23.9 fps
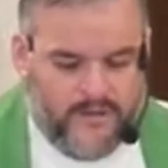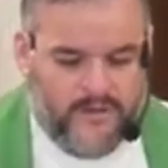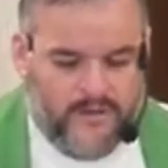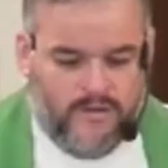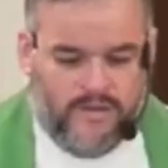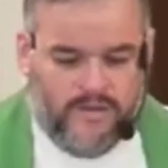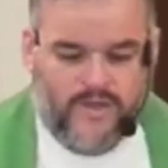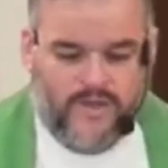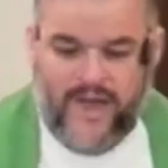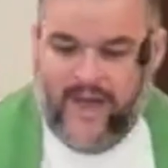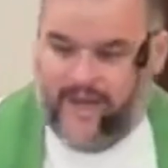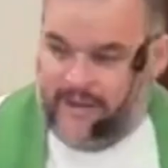
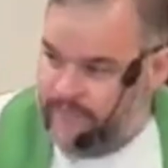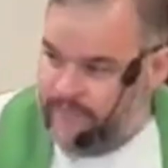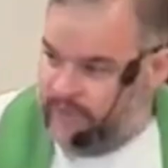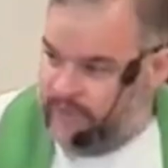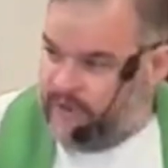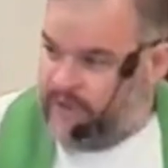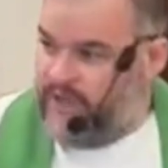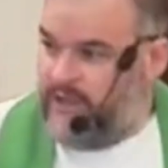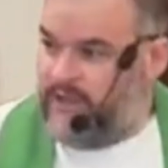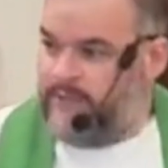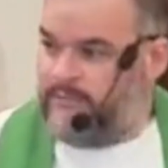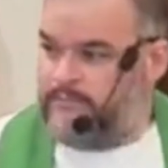
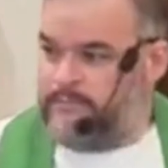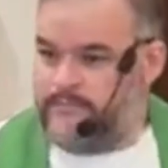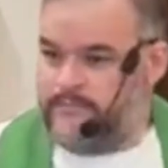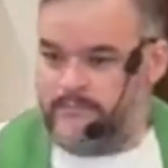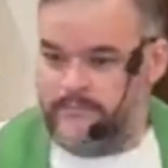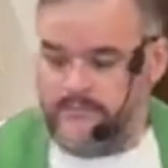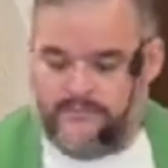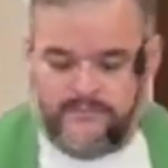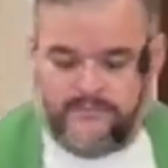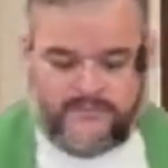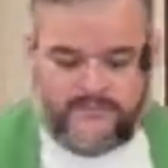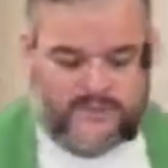Thankfully,
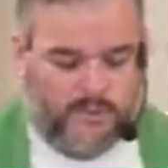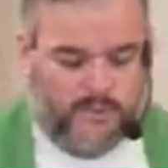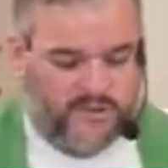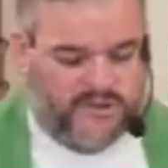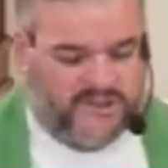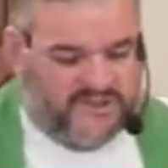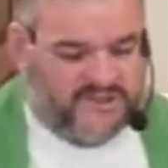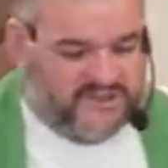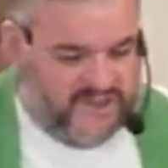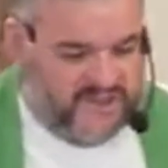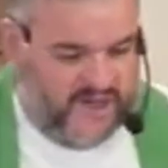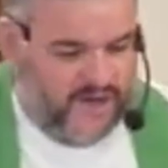it
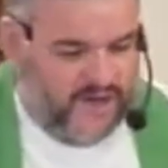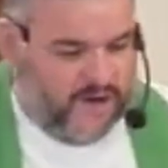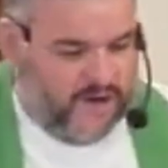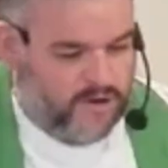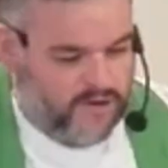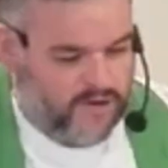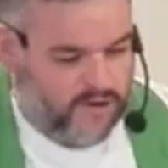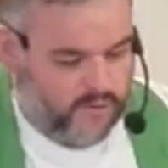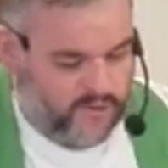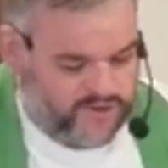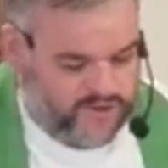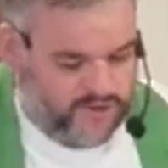was his
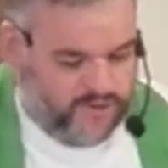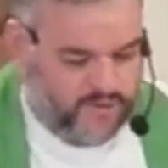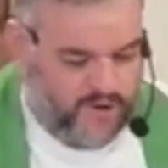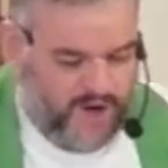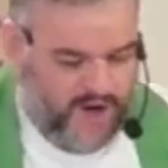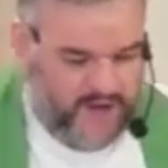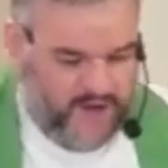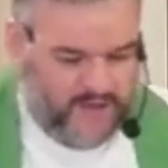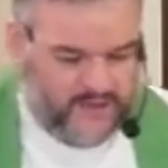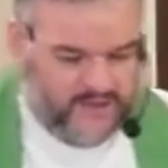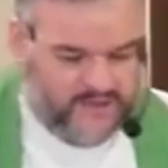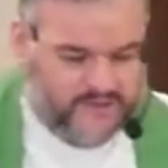ear that was
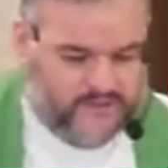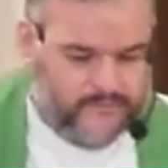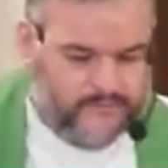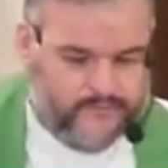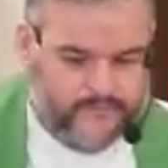grazed.